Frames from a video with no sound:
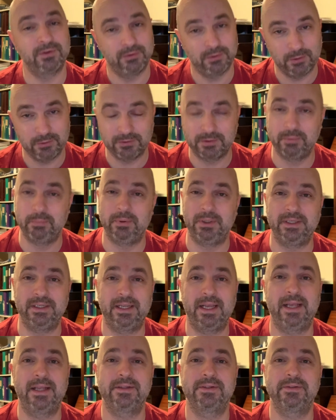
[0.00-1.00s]
Those have been
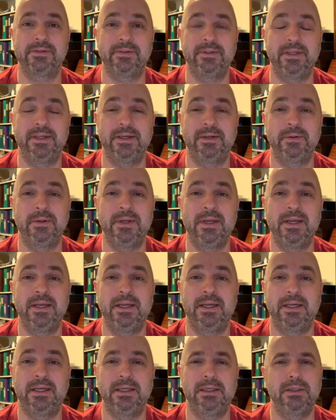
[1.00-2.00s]
canceled now.
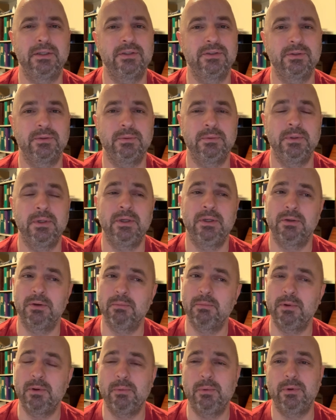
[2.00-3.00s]
Uh, so
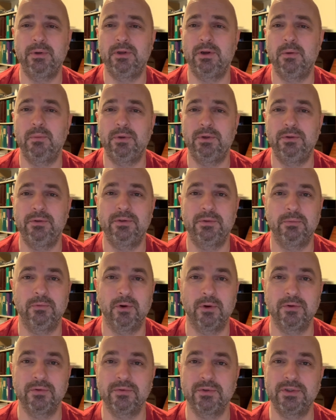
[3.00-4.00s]
normally we'd go and do some
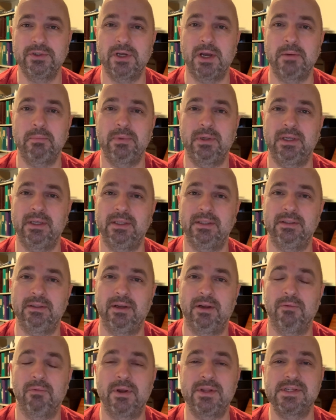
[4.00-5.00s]
grocery shopping and
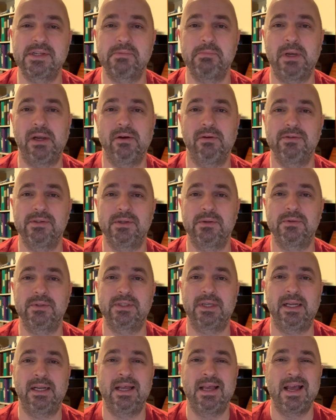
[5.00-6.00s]
uh, run some errands
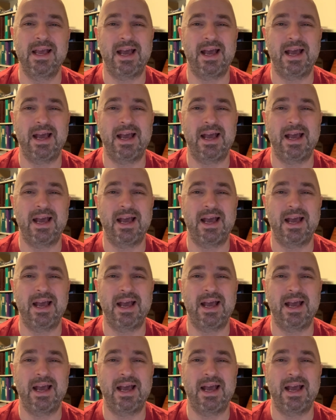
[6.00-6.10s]
outside.